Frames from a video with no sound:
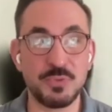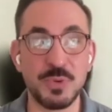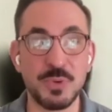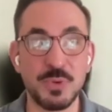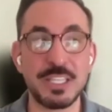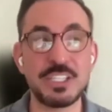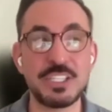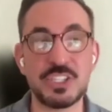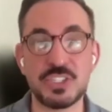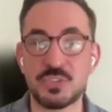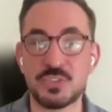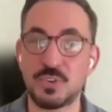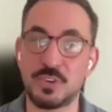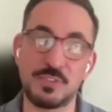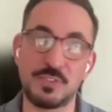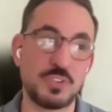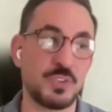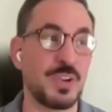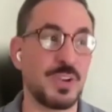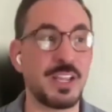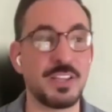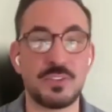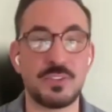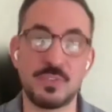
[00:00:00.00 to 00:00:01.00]
It's really just
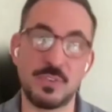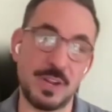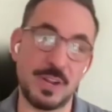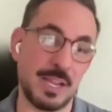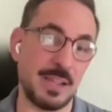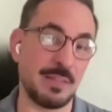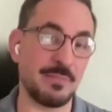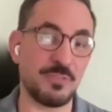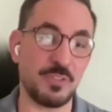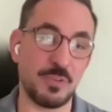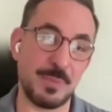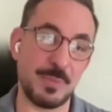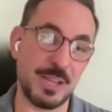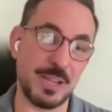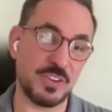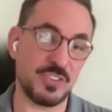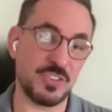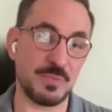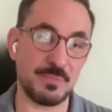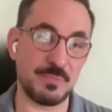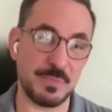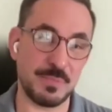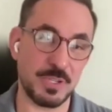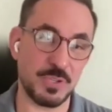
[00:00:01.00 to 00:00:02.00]
sort of transferring
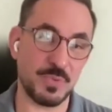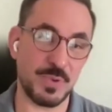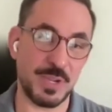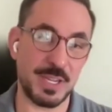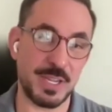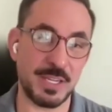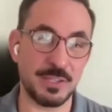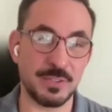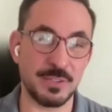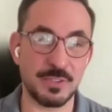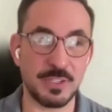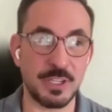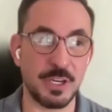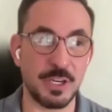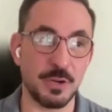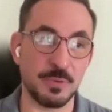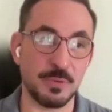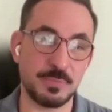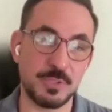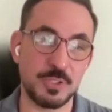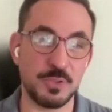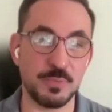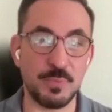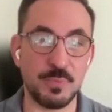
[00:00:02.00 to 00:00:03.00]
information between,
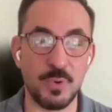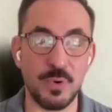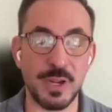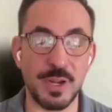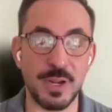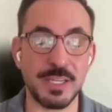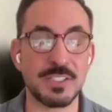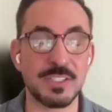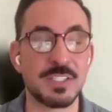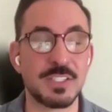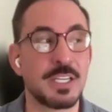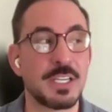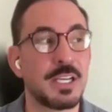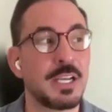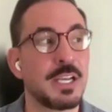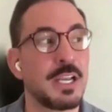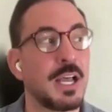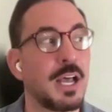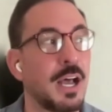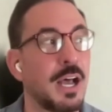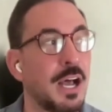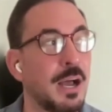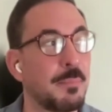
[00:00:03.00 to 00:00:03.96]
you know, 2 points.